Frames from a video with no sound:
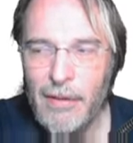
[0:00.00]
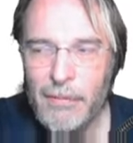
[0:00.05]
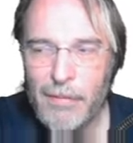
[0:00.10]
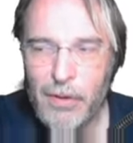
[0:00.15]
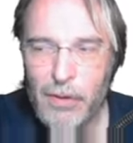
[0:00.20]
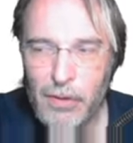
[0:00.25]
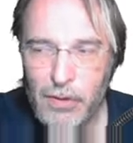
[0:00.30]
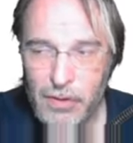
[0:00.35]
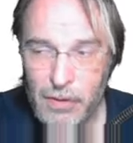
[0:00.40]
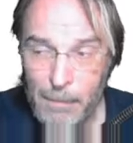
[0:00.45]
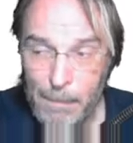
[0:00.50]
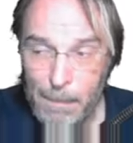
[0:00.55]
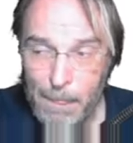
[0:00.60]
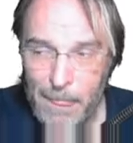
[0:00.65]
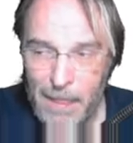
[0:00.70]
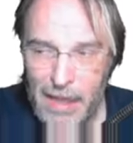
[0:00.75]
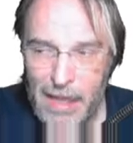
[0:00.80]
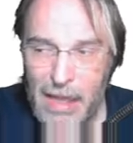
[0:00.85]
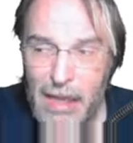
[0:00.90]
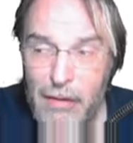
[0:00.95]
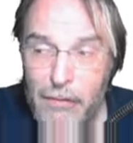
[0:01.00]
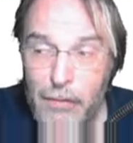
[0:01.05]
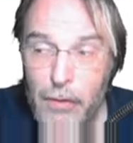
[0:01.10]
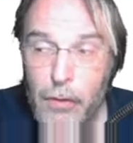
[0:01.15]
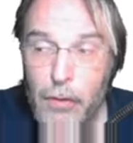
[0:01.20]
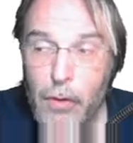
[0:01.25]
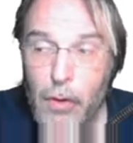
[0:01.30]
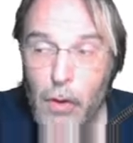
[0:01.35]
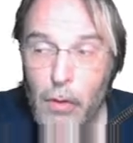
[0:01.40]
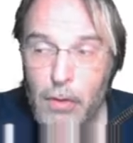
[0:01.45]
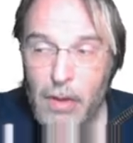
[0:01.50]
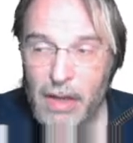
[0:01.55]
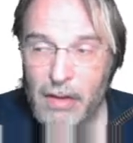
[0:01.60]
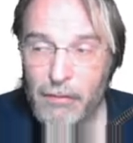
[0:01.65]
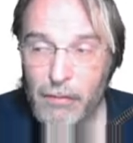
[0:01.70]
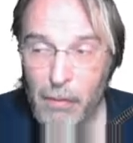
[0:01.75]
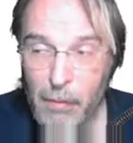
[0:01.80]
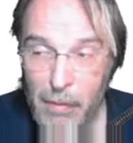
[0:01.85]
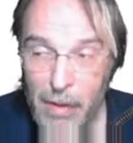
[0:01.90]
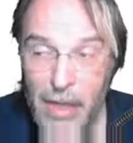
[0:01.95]
because even though the
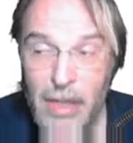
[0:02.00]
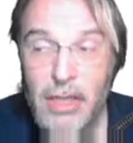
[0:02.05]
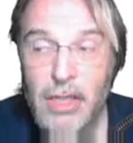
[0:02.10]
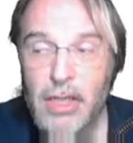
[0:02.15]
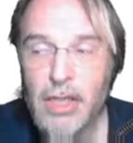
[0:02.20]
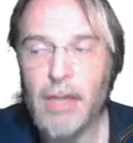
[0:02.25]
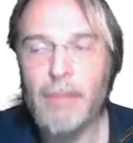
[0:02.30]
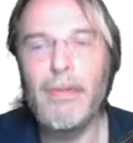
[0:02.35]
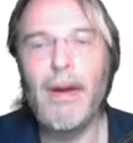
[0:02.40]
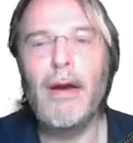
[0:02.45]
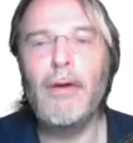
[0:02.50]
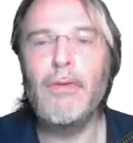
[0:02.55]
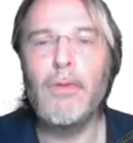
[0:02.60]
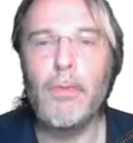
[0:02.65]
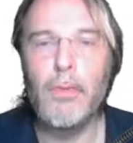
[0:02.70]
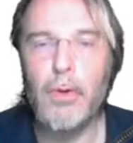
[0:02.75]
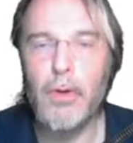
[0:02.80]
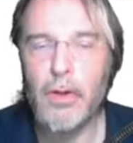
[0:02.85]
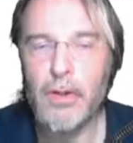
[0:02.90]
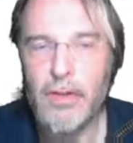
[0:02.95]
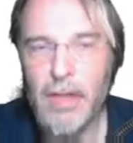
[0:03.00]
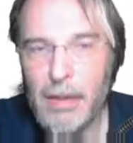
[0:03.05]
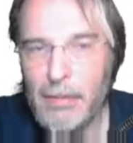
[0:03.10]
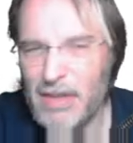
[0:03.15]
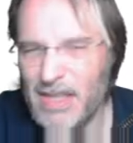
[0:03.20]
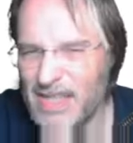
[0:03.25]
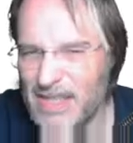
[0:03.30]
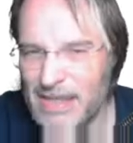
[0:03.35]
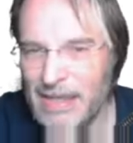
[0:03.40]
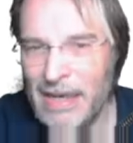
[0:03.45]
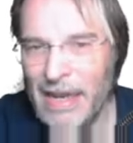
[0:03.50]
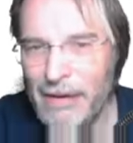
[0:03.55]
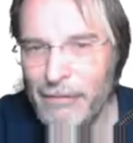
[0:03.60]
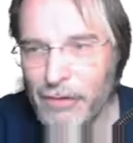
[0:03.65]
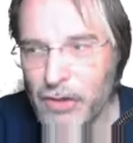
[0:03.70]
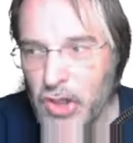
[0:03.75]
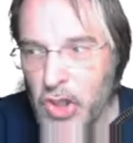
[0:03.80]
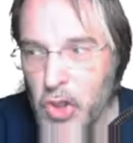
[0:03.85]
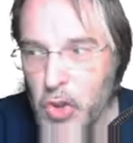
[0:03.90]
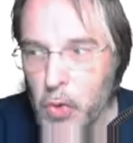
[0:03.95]
information about the work table is
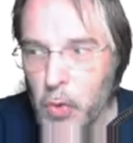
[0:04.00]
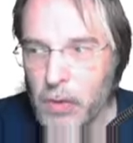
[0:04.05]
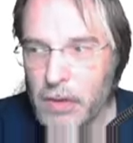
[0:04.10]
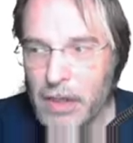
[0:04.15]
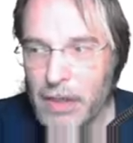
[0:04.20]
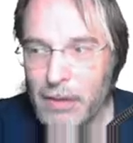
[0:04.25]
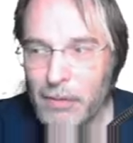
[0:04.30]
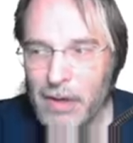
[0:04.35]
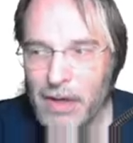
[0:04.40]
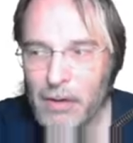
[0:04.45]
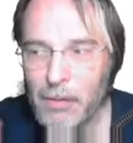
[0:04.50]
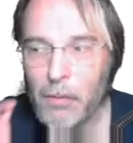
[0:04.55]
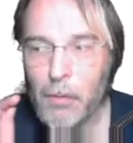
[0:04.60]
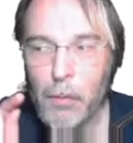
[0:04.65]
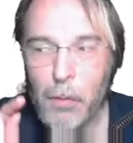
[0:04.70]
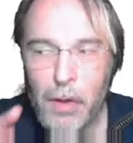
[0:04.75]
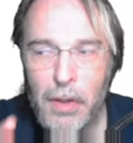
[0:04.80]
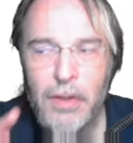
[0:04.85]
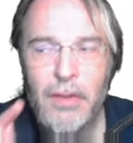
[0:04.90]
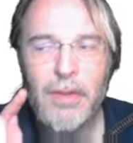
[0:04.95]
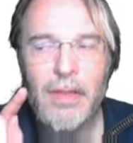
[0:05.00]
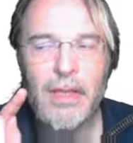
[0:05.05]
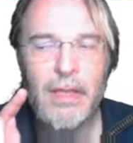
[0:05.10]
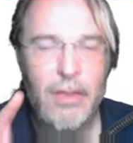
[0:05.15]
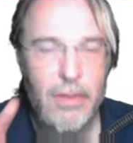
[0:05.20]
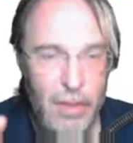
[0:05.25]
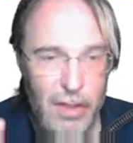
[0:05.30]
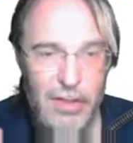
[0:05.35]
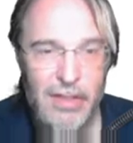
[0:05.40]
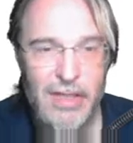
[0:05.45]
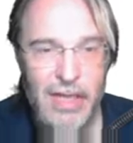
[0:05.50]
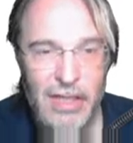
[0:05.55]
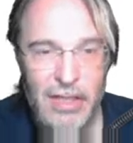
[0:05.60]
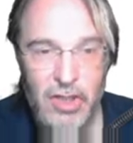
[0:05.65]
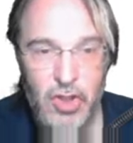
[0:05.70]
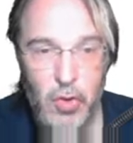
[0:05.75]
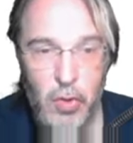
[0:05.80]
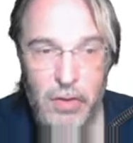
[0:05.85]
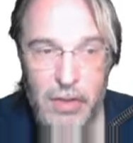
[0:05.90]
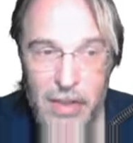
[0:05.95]
never stored anywhere, one thing does get
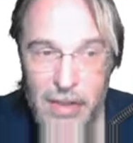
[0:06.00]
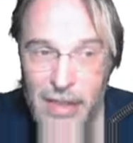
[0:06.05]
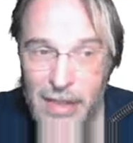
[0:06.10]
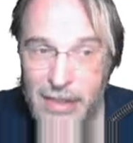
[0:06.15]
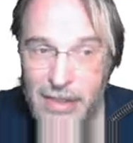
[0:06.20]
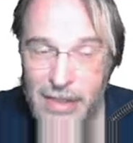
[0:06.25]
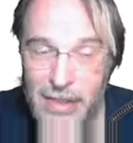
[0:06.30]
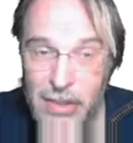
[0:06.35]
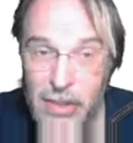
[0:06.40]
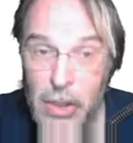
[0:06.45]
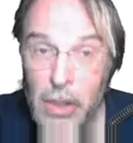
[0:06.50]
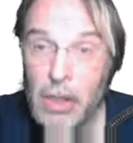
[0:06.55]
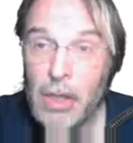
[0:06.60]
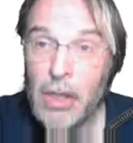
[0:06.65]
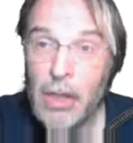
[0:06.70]
stored, and that is